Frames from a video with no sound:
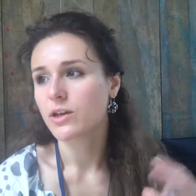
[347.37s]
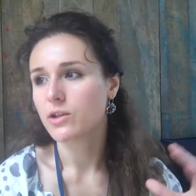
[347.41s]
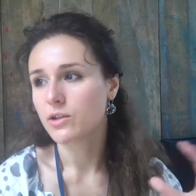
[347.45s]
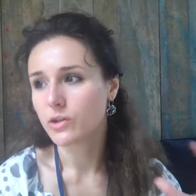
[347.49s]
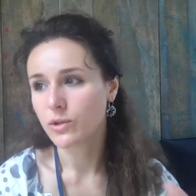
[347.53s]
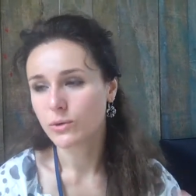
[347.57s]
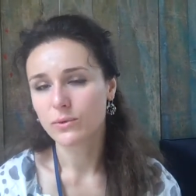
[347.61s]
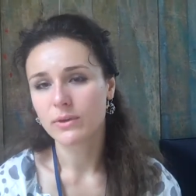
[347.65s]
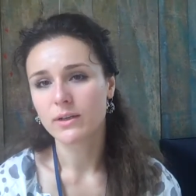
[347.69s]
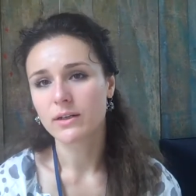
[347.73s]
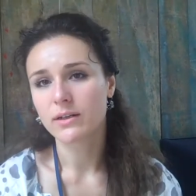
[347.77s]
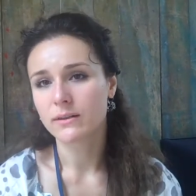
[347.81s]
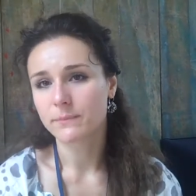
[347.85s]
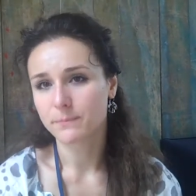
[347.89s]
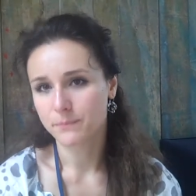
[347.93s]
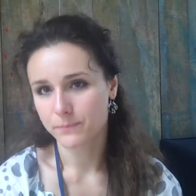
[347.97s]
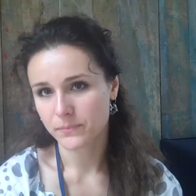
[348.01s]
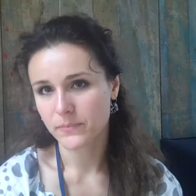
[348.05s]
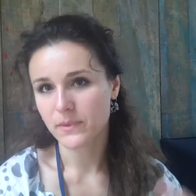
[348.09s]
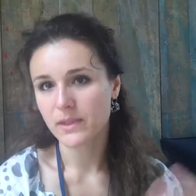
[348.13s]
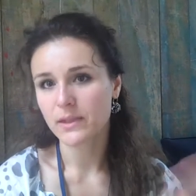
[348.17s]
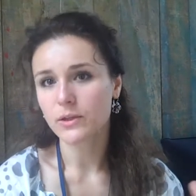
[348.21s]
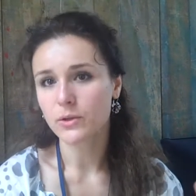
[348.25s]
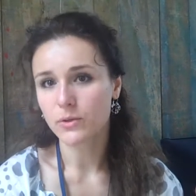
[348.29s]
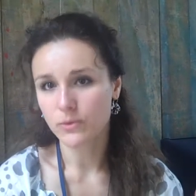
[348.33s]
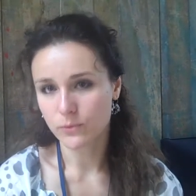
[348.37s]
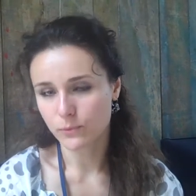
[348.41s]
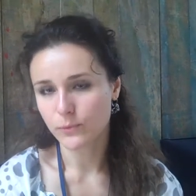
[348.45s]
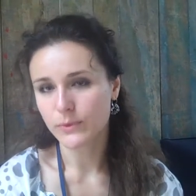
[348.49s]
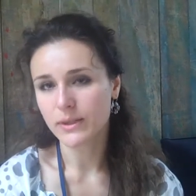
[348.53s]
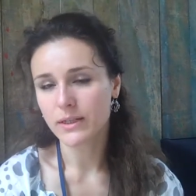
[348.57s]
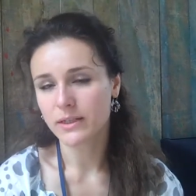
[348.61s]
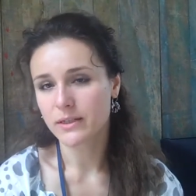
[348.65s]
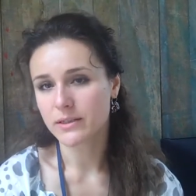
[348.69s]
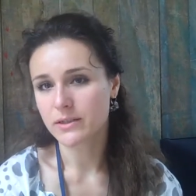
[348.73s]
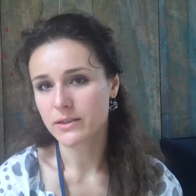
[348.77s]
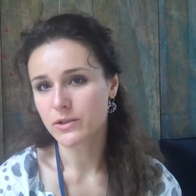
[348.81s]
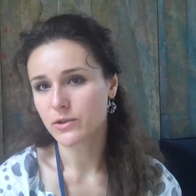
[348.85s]
You will you
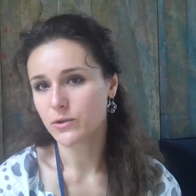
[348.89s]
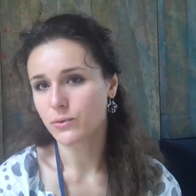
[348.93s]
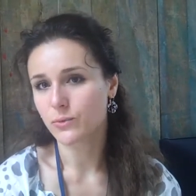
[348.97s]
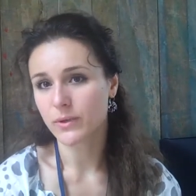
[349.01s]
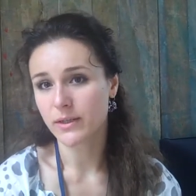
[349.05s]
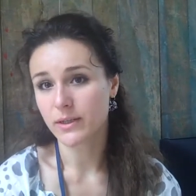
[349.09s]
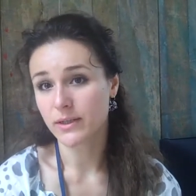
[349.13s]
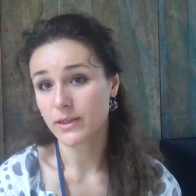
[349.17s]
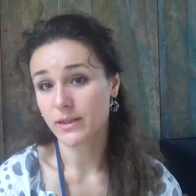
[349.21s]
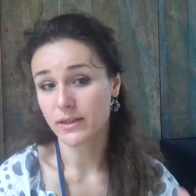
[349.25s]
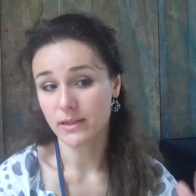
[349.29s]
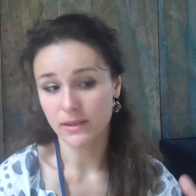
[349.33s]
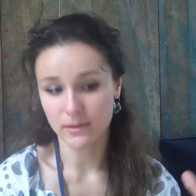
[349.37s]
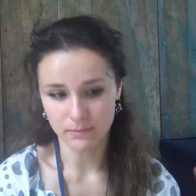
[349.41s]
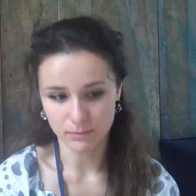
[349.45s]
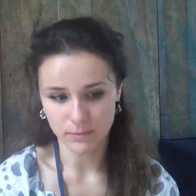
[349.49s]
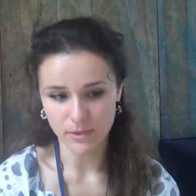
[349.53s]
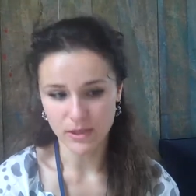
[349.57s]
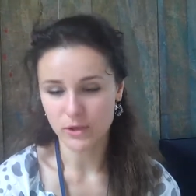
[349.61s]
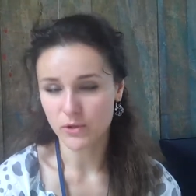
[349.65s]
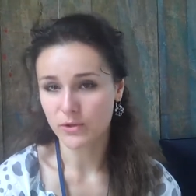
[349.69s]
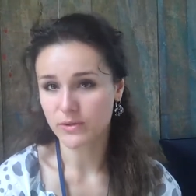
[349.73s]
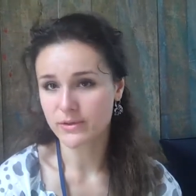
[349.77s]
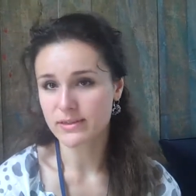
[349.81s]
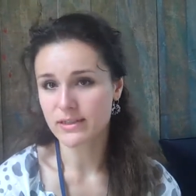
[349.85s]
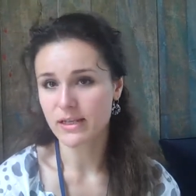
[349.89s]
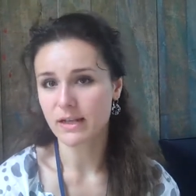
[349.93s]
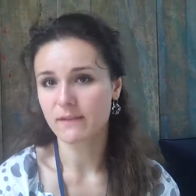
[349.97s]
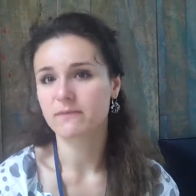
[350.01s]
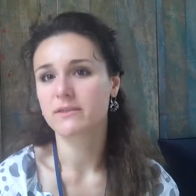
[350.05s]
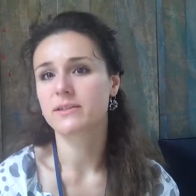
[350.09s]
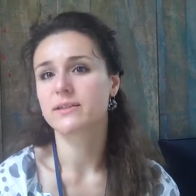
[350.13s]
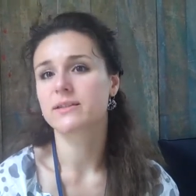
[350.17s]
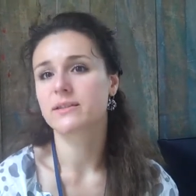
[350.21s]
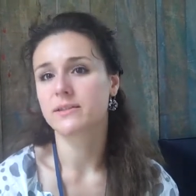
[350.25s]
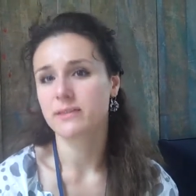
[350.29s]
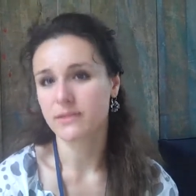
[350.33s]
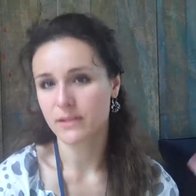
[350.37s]
will continue working by
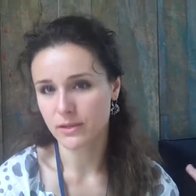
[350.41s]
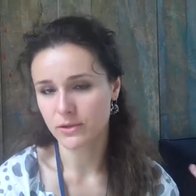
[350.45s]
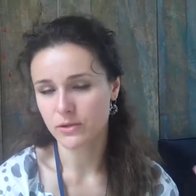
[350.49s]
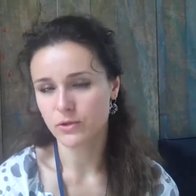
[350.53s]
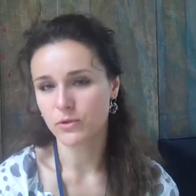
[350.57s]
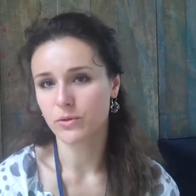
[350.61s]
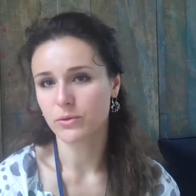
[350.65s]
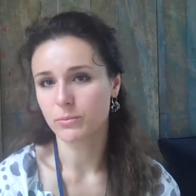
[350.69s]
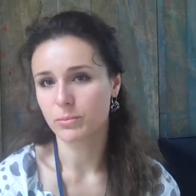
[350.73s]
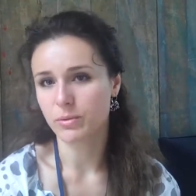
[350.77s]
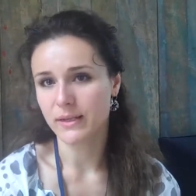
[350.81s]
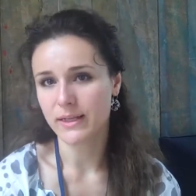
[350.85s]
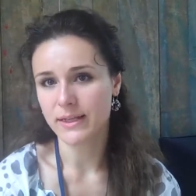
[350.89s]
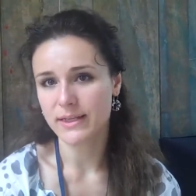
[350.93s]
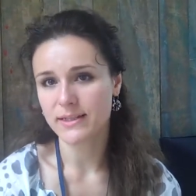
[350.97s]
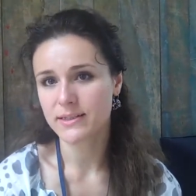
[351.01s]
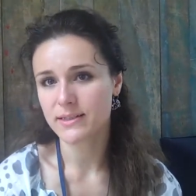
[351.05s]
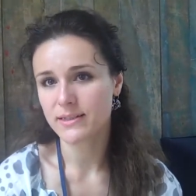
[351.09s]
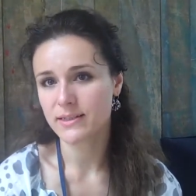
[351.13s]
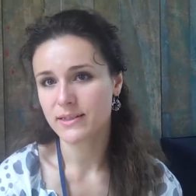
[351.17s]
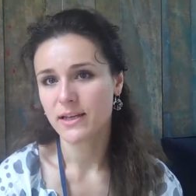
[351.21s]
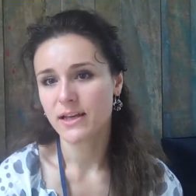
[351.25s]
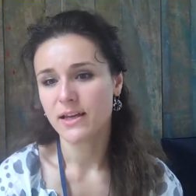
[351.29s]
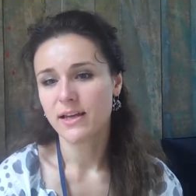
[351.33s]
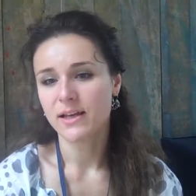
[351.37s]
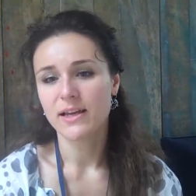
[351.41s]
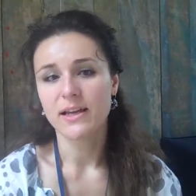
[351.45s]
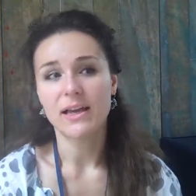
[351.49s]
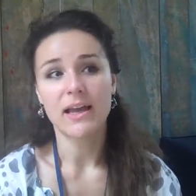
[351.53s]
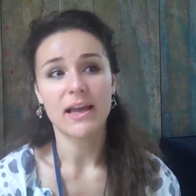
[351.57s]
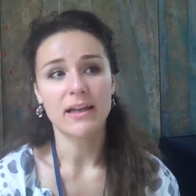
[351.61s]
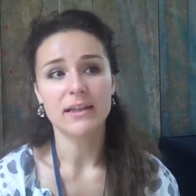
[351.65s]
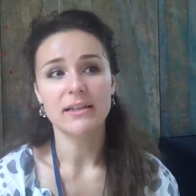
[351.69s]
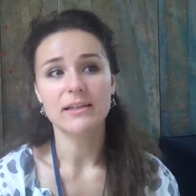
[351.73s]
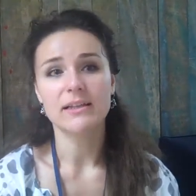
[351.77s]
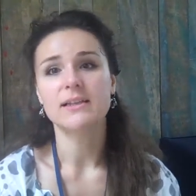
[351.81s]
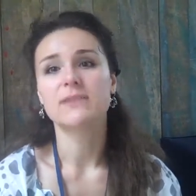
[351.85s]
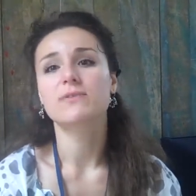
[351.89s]
yourselves at your place.
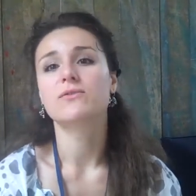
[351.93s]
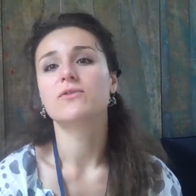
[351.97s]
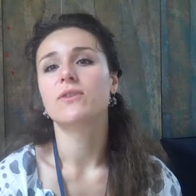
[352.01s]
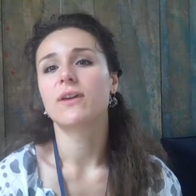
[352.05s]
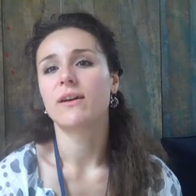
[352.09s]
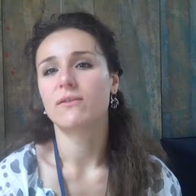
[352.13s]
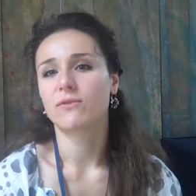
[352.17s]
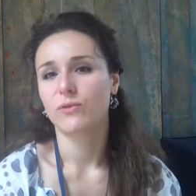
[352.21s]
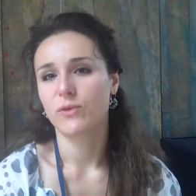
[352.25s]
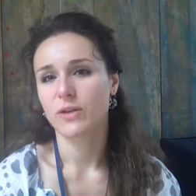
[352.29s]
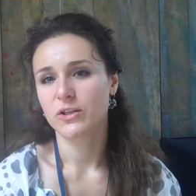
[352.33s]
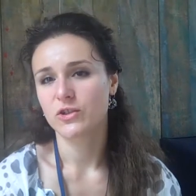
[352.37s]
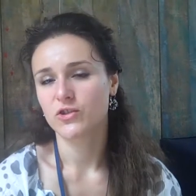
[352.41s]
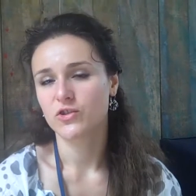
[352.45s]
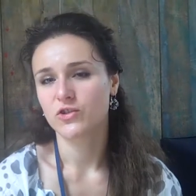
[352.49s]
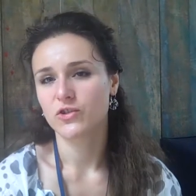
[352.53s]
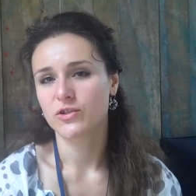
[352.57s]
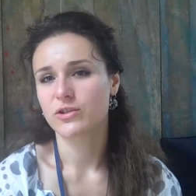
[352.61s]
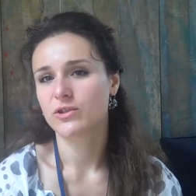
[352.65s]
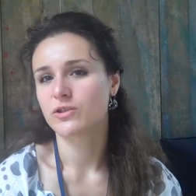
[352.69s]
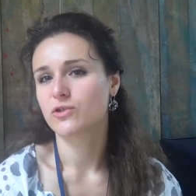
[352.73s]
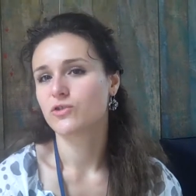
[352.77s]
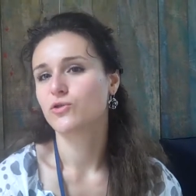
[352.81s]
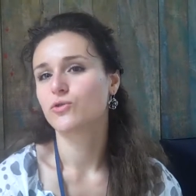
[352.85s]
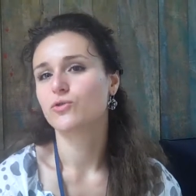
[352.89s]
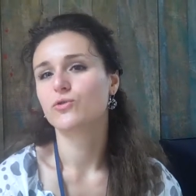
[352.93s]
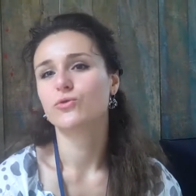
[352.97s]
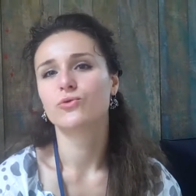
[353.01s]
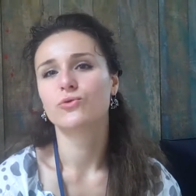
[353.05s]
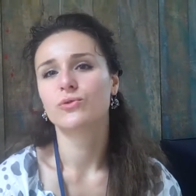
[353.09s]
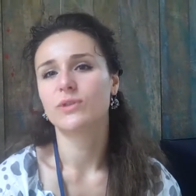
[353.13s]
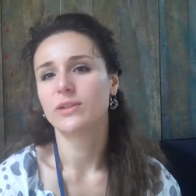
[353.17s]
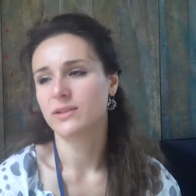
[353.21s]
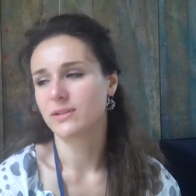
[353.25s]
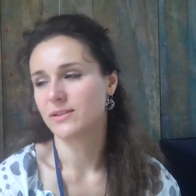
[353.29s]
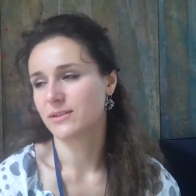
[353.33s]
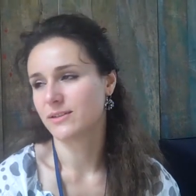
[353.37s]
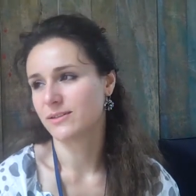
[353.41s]
And if you have questions,
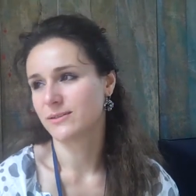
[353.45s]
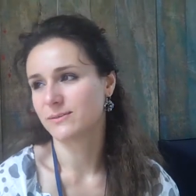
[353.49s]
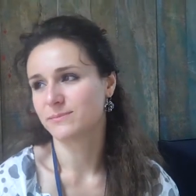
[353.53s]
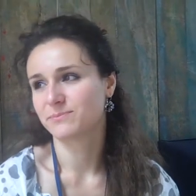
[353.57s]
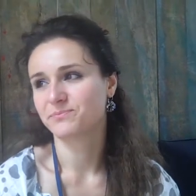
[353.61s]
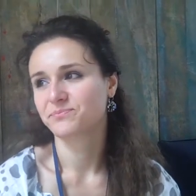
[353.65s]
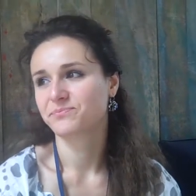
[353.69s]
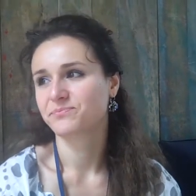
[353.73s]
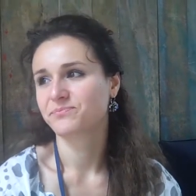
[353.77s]
you uh,